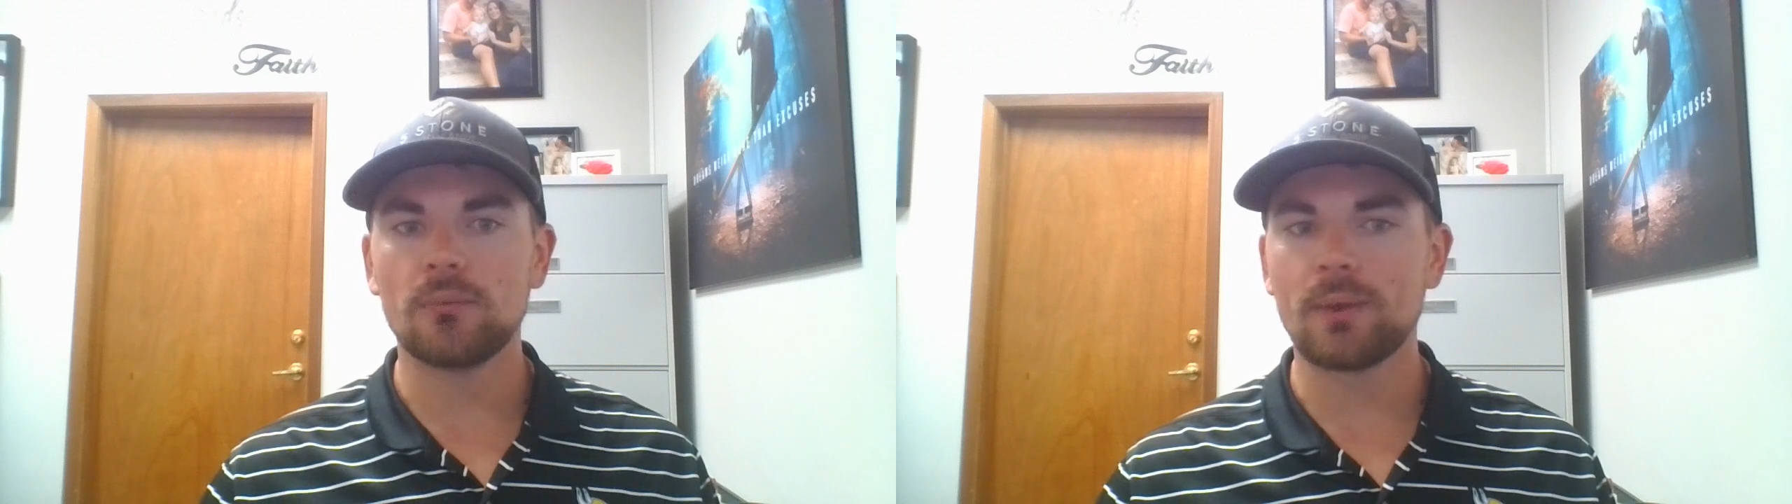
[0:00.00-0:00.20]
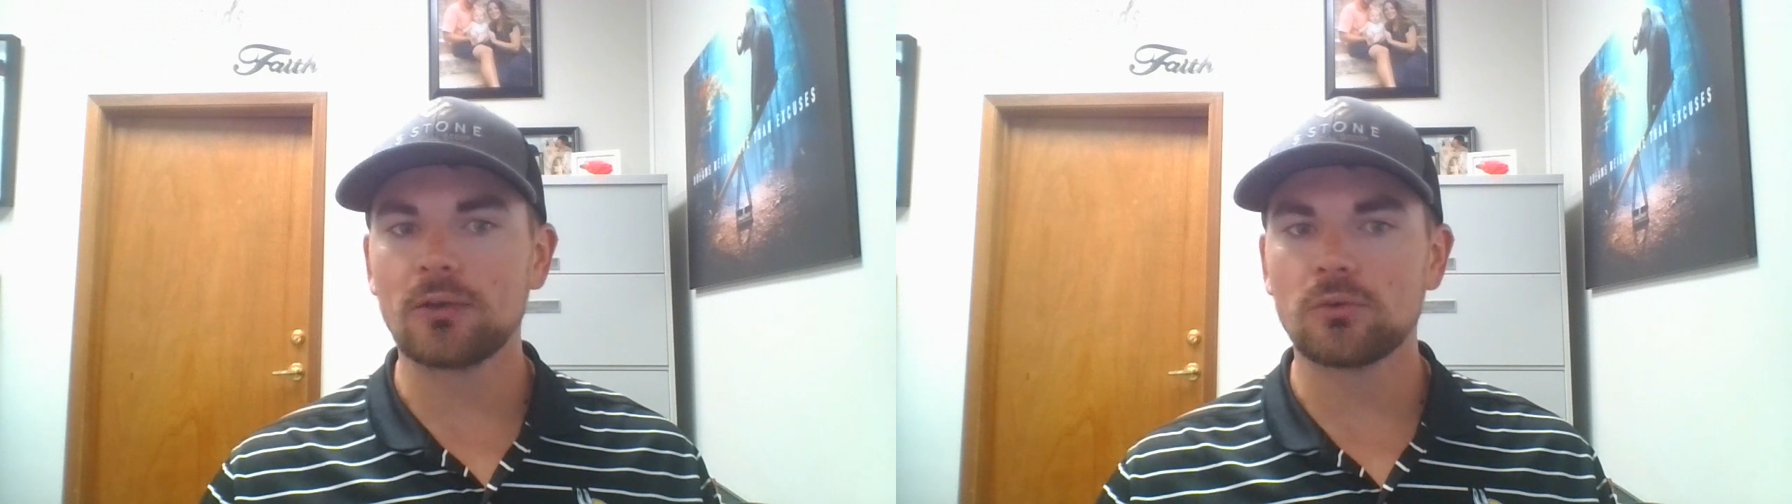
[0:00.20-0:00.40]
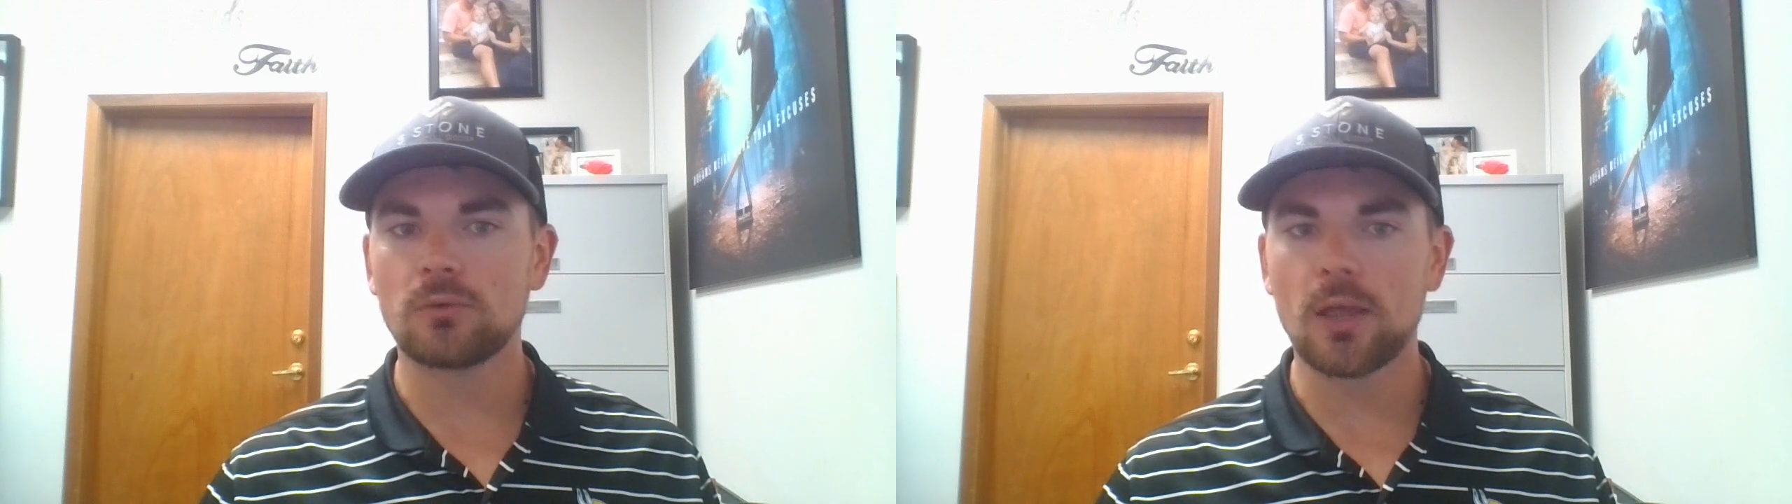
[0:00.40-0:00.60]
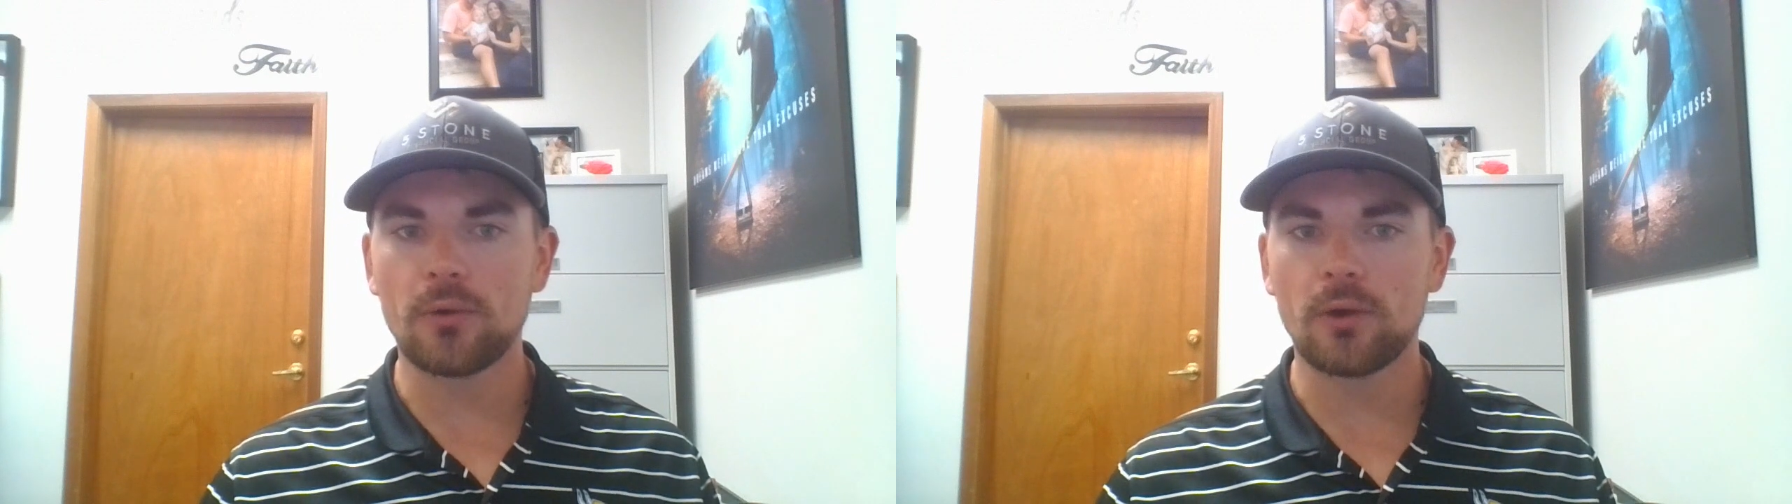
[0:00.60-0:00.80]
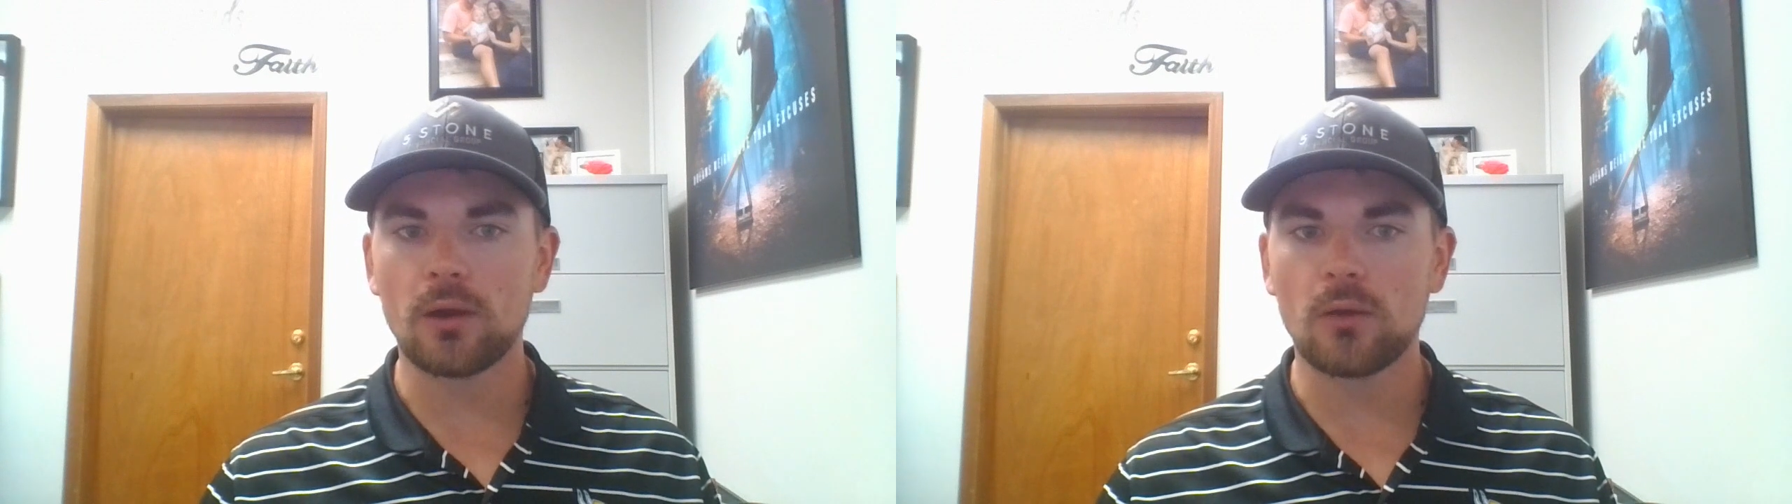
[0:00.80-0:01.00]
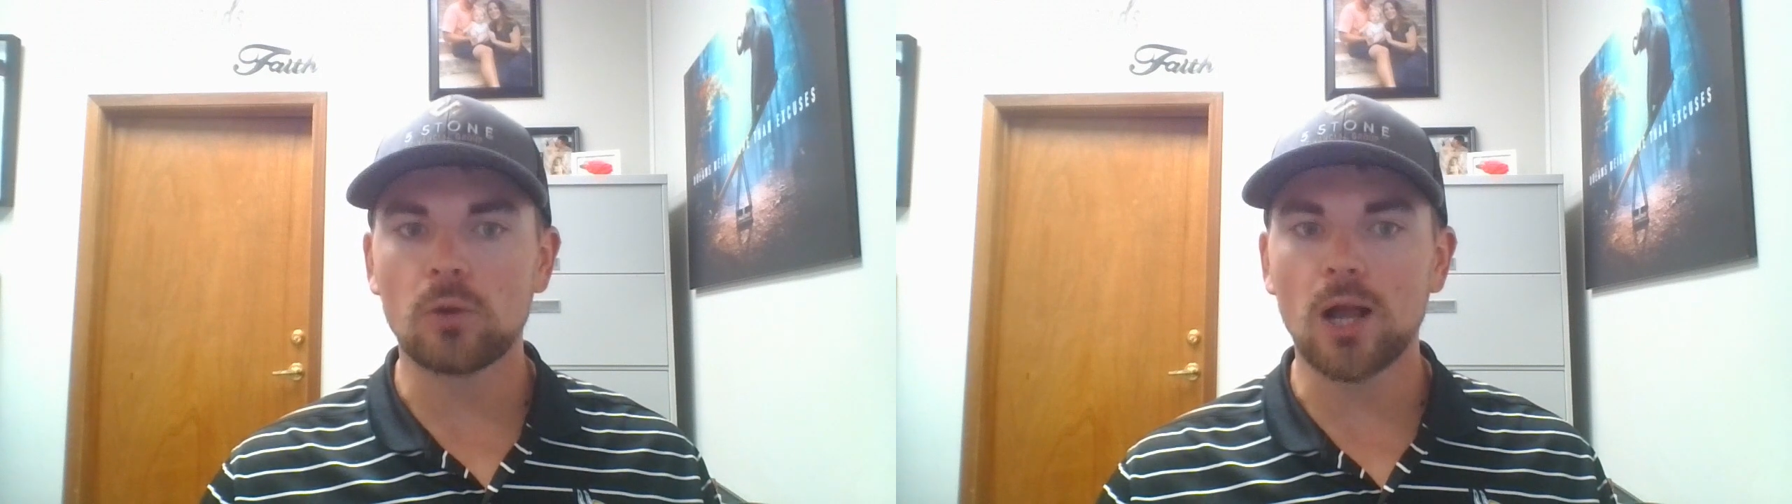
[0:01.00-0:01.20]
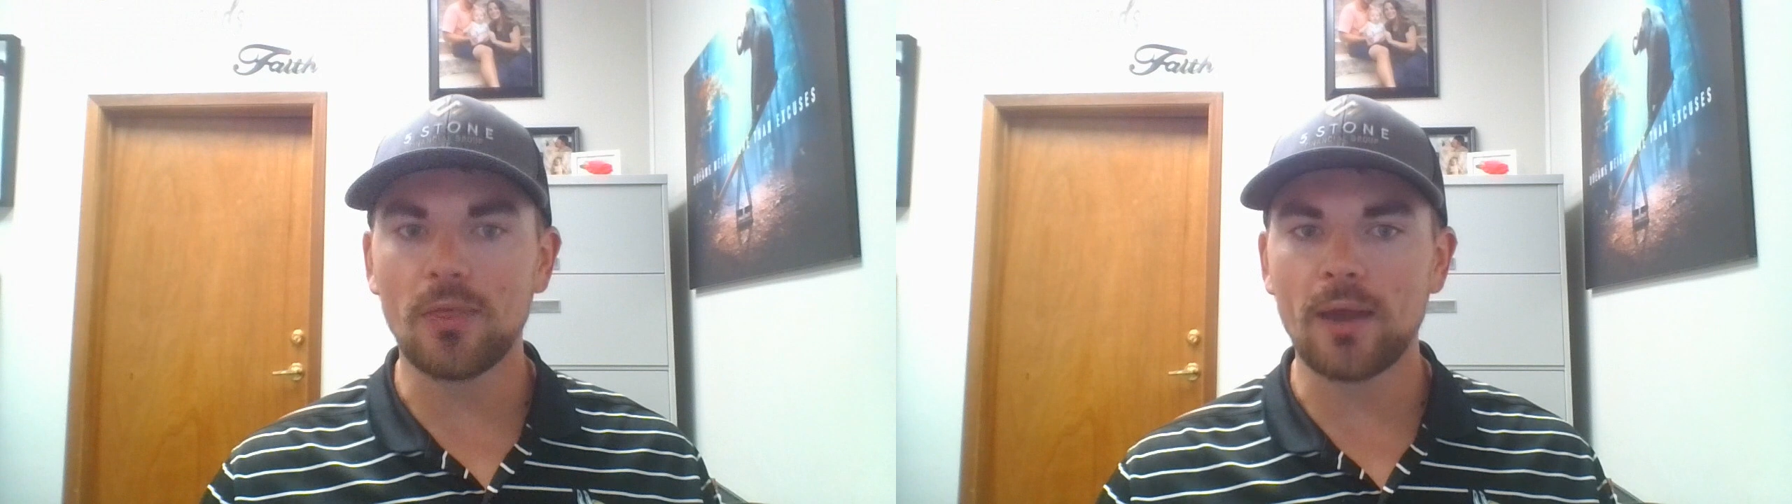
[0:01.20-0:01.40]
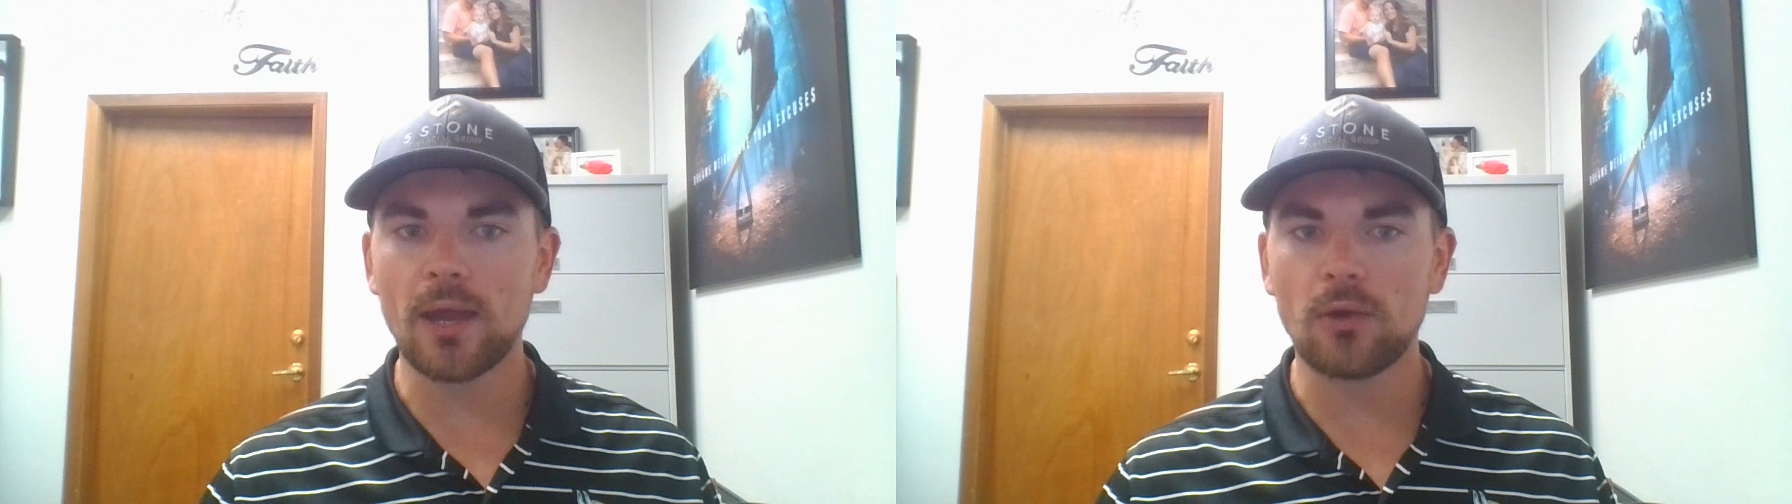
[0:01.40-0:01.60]
backdoor
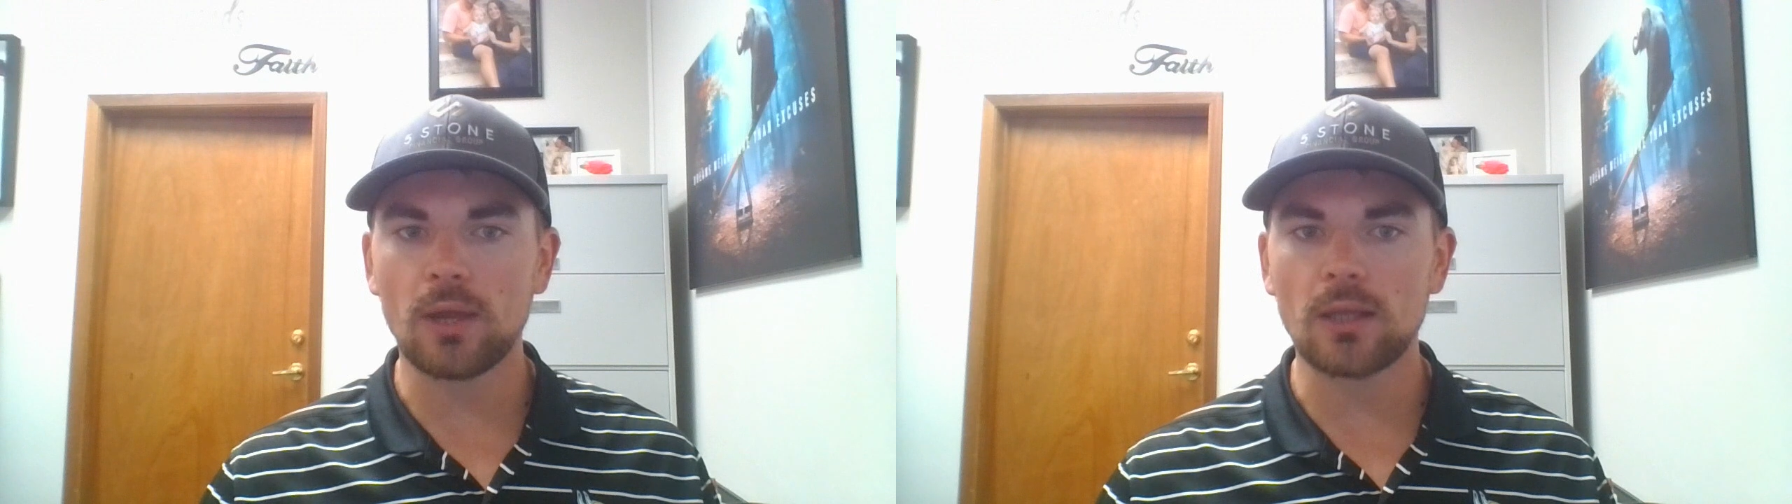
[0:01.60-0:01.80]
Roth IRA,